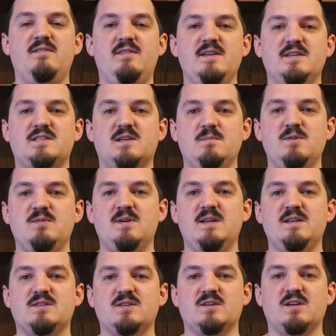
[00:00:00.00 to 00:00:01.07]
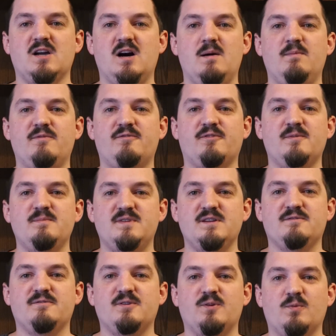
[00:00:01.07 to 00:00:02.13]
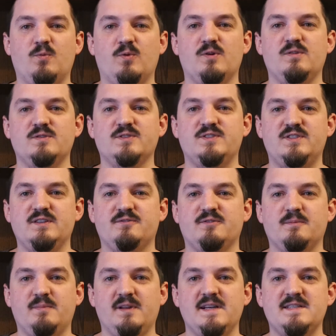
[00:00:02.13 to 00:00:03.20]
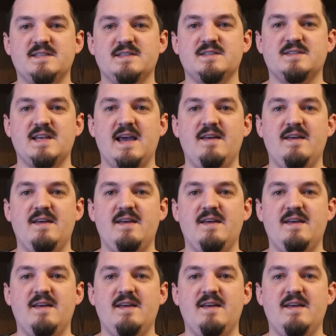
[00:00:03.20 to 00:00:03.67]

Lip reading: these communities come from different worlds, different places,